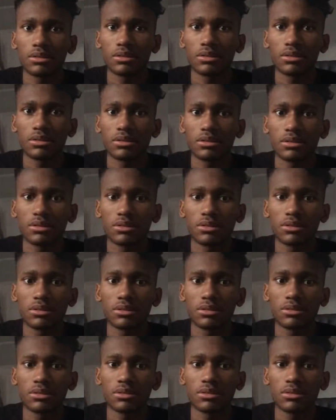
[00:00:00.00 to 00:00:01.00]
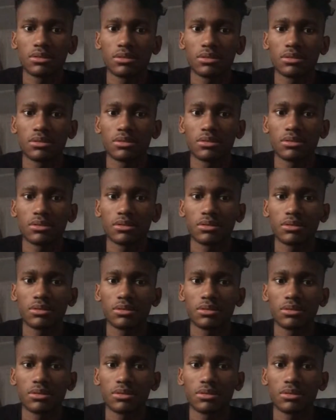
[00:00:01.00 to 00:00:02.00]

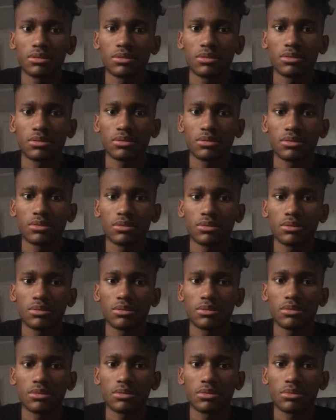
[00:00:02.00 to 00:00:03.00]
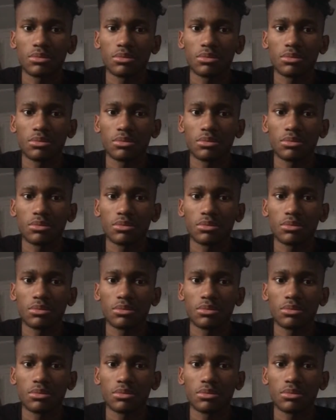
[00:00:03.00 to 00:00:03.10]
[no speech]